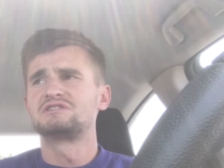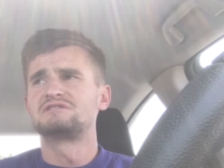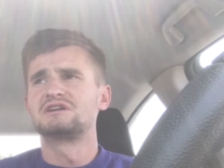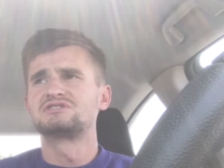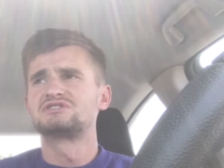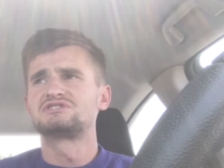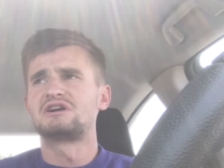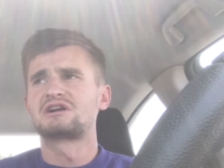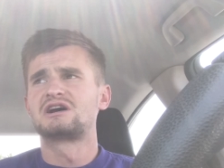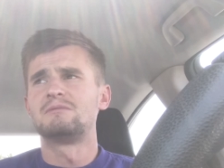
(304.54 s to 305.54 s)
things just
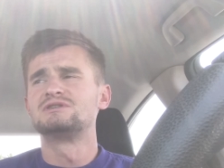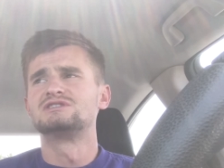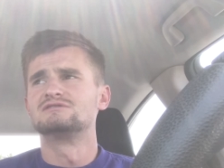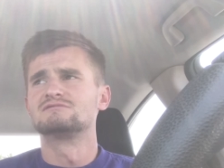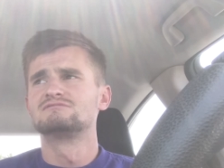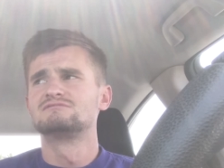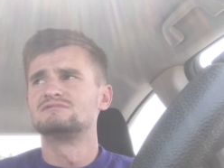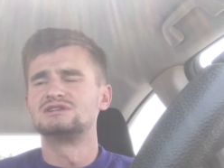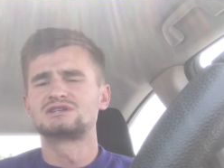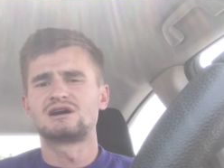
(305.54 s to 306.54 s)
start coming to you.
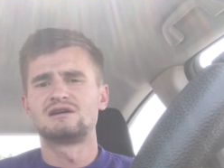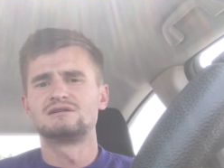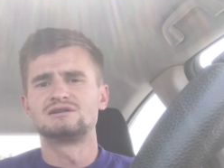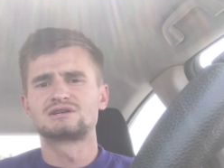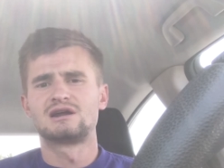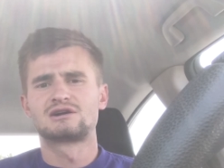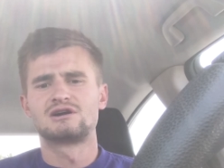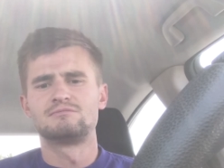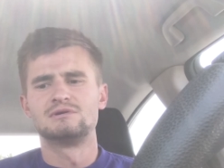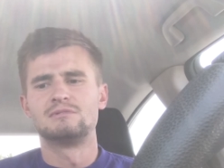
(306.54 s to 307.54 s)
It's kind of
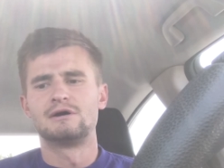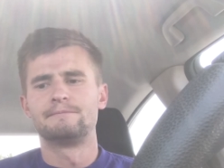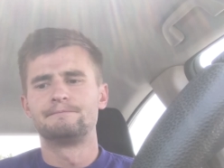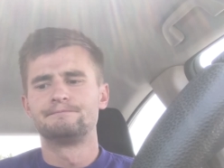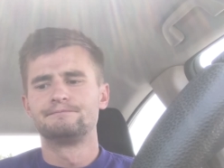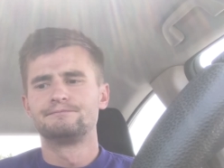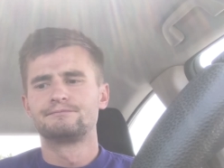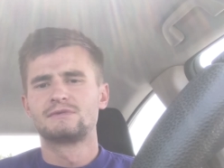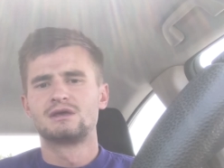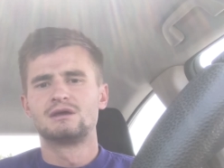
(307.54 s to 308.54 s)
creepy, but
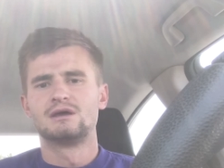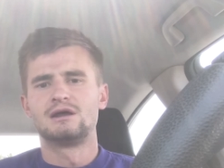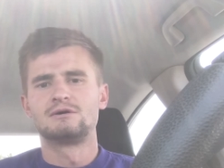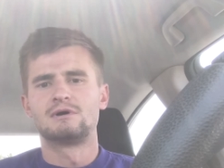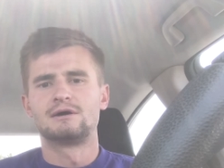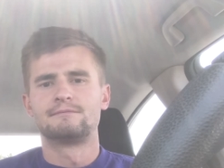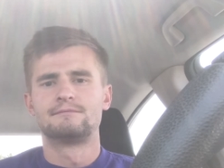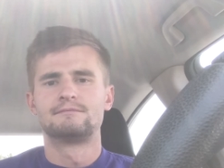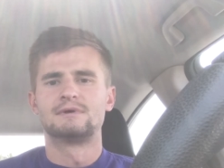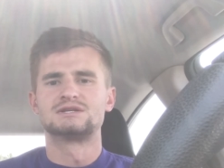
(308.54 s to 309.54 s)
anyway,
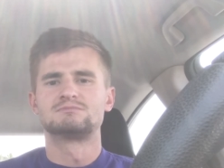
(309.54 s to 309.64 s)
that's